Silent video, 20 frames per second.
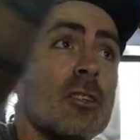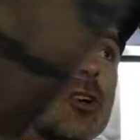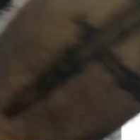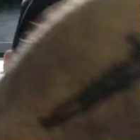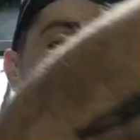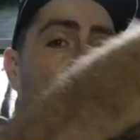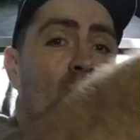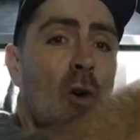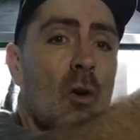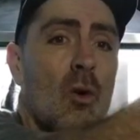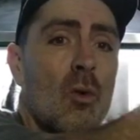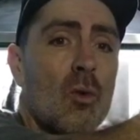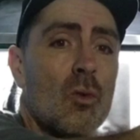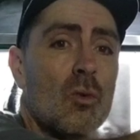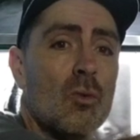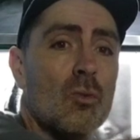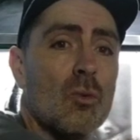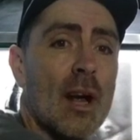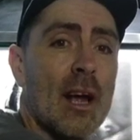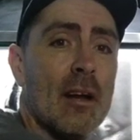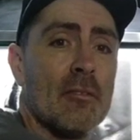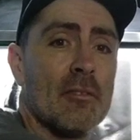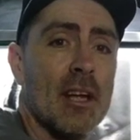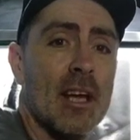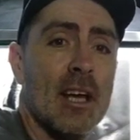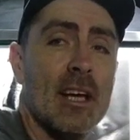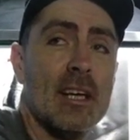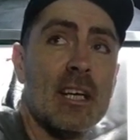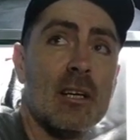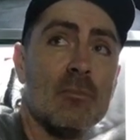cover all
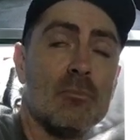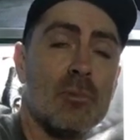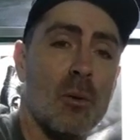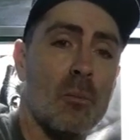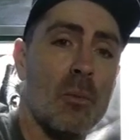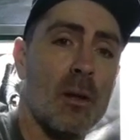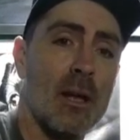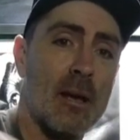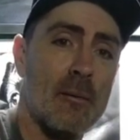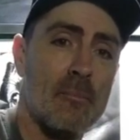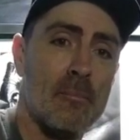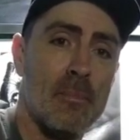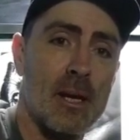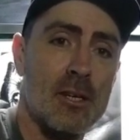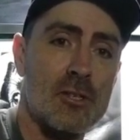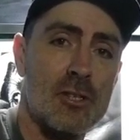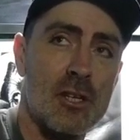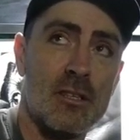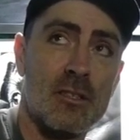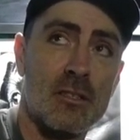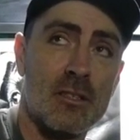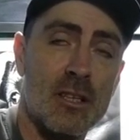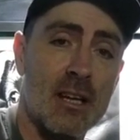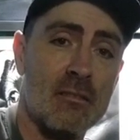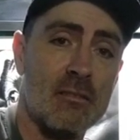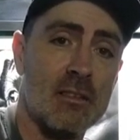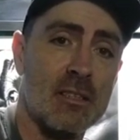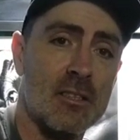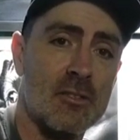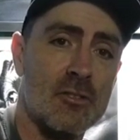round here. You can probably hear pigeons
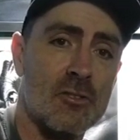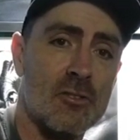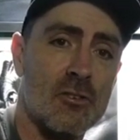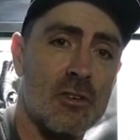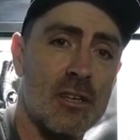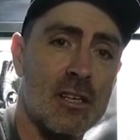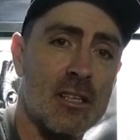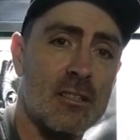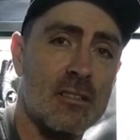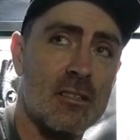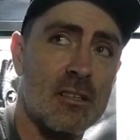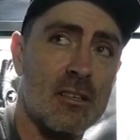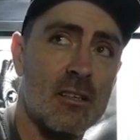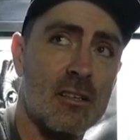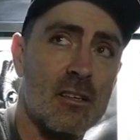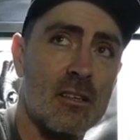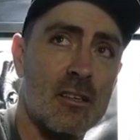there in the trees.